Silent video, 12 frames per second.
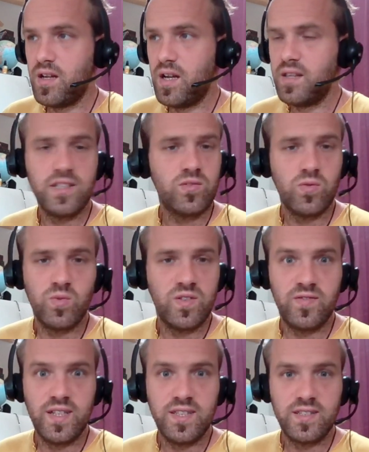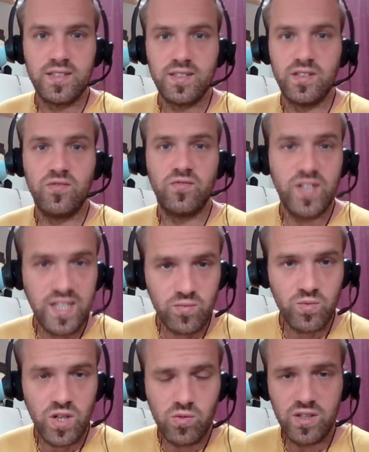And that's what we've faced. The reason
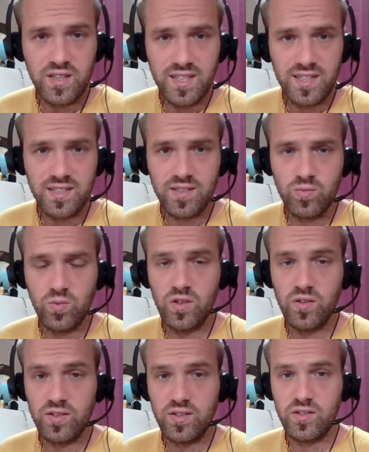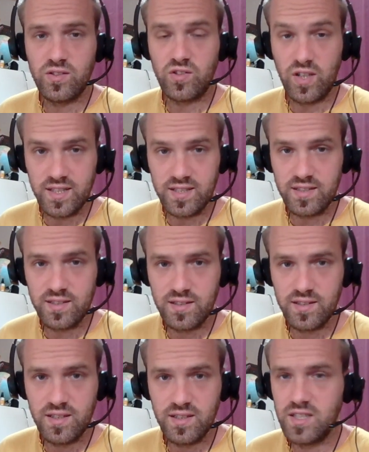why we're in this world crisis
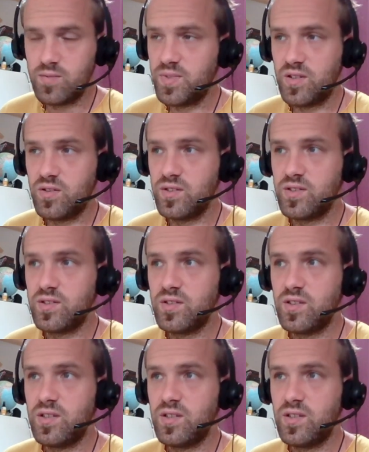is because